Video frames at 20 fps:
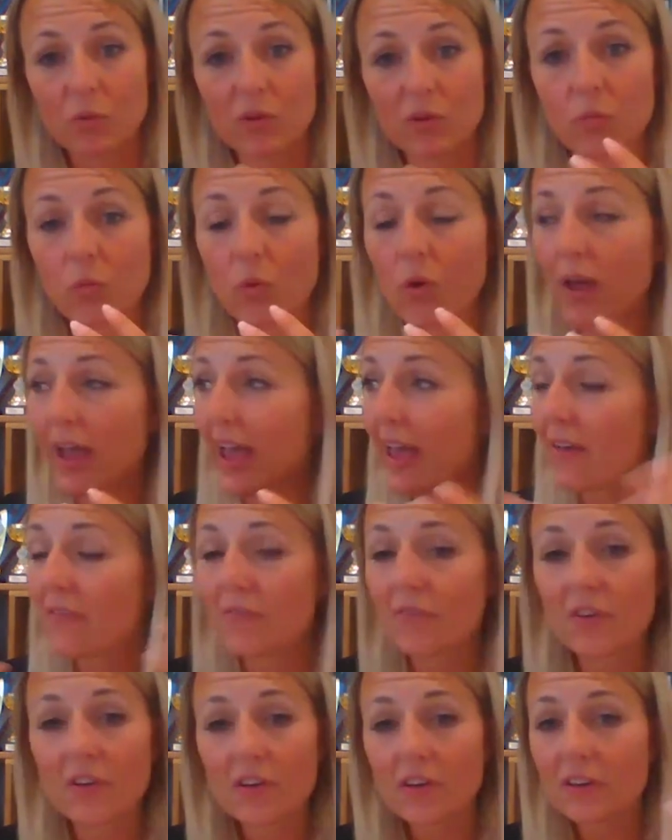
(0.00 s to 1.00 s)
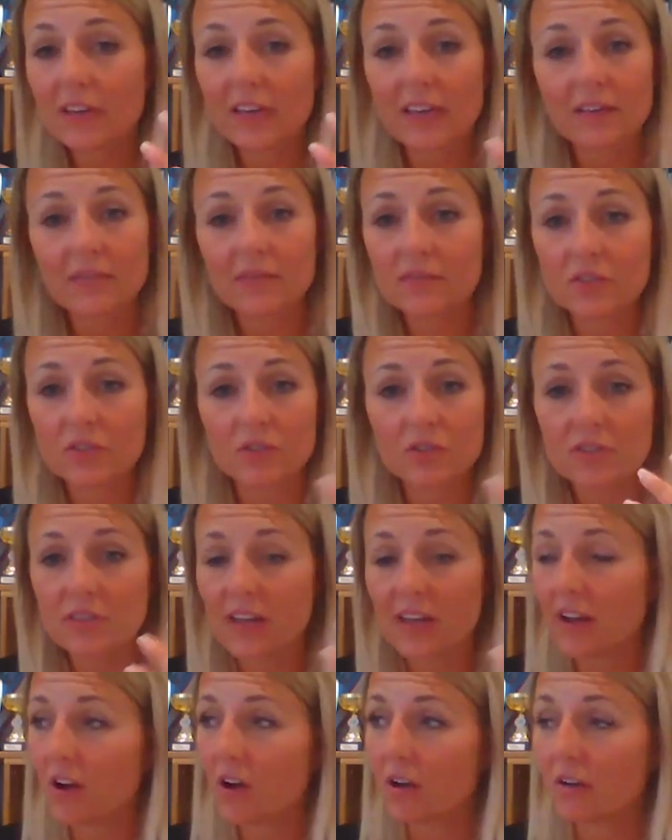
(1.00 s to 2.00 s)
with whatever gives us
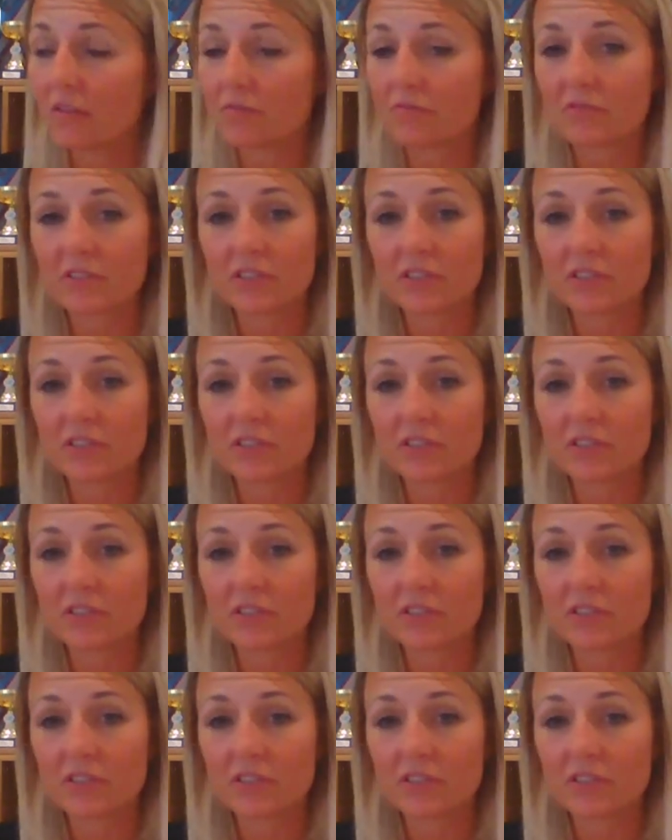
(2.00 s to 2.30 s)
that kind of